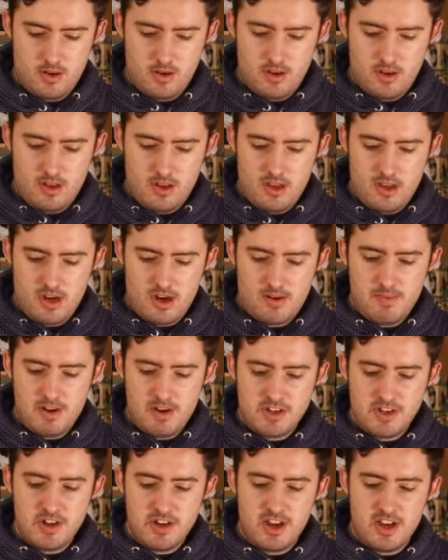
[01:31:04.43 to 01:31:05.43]
I
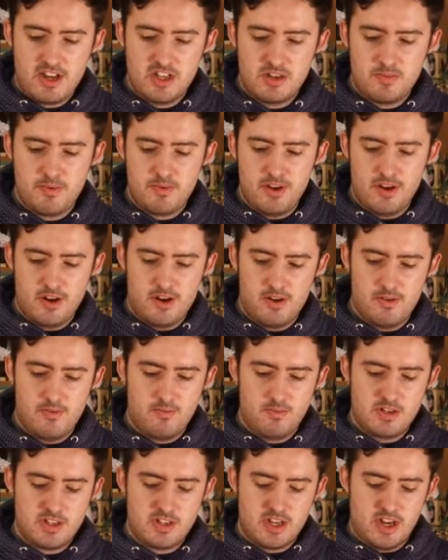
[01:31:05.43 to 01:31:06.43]
imagine HBO
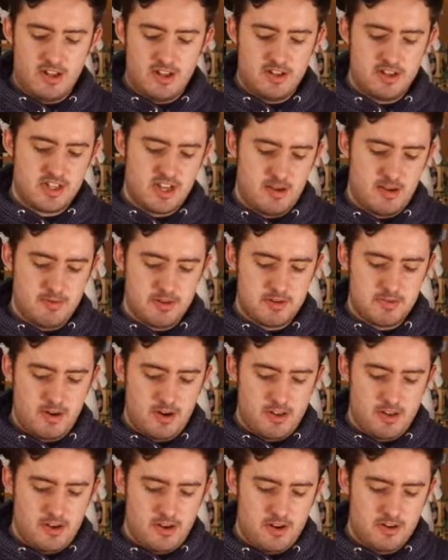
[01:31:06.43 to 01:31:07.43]
see it the same as well.
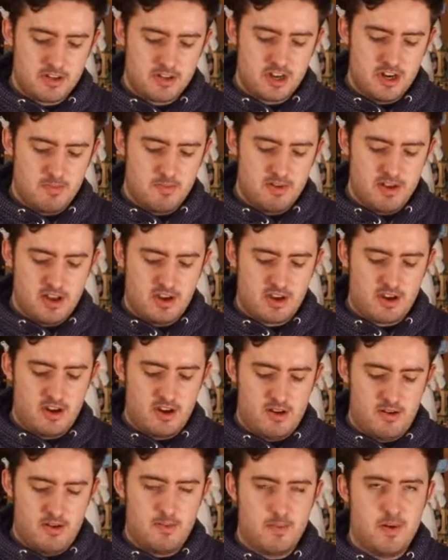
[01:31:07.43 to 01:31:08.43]
They're not just going to be like,
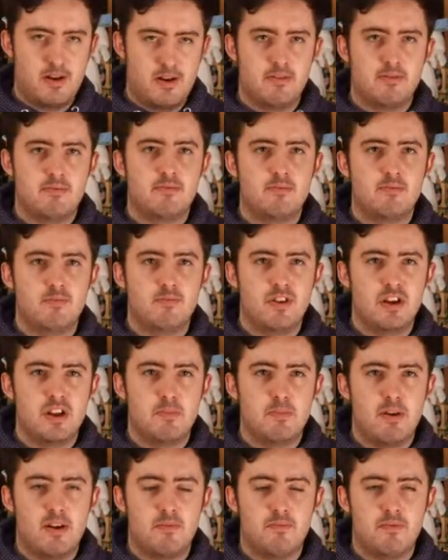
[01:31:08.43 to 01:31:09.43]
oh, it went really
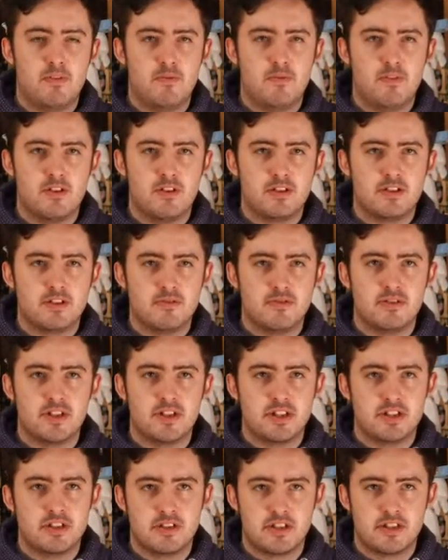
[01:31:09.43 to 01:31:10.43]
bad for the first 2
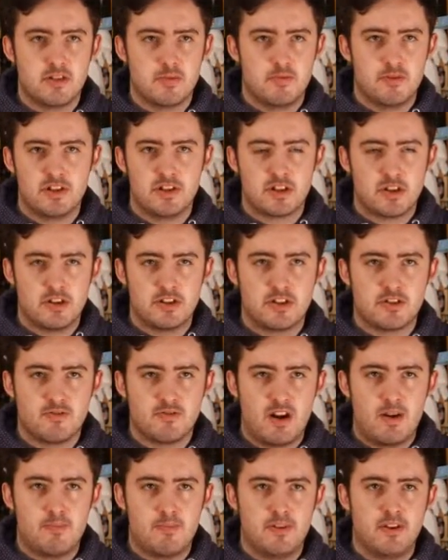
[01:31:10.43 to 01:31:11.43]
seasons, so we're just going to
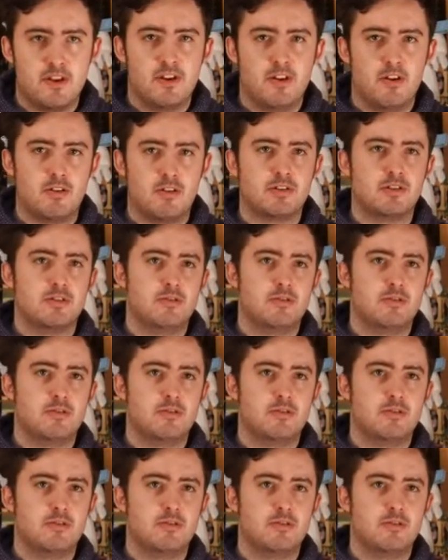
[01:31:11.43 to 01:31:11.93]
scrap it and not do it.